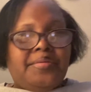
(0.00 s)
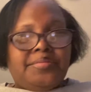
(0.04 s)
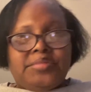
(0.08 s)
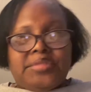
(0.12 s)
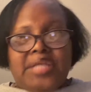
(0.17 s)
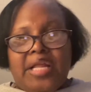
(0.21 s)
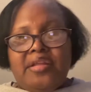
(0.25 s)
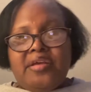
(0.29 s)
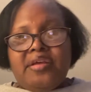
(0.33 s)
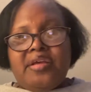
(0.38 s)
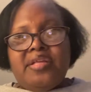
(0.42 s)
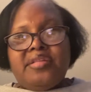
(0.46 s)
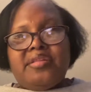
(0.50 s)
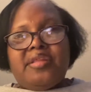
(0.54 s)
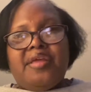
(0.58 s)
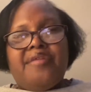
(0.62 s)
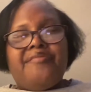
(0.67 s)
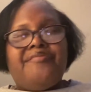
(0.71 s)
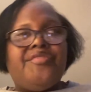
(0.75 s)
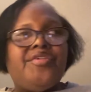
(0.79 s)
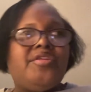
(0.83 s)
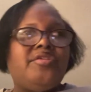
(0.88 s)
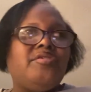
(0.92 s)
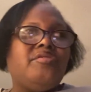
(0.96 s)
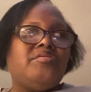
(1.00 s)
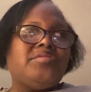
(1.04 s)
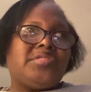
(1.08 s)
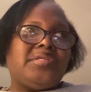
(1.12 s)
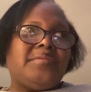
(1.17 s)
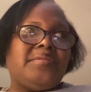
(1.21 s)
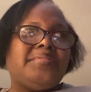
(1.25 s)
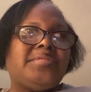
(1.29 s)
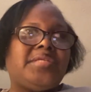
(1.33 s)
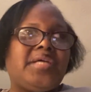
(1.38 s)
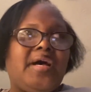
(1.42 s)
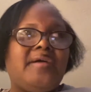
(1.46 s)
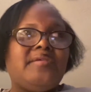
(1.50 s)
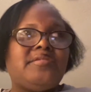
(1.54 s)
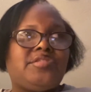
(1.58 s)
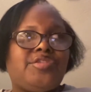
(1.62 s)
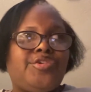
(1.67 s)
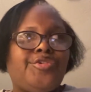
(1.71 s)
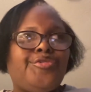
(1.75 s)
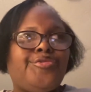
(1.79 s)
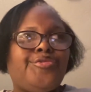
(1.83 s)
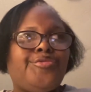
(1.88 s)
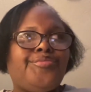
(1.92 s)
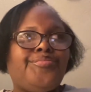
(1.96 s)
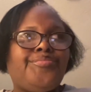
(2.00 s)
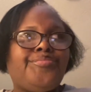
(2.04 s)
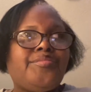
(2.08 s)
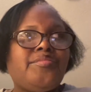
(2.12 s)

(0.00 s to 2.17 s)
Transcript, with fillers: I look at their videos sometimes too.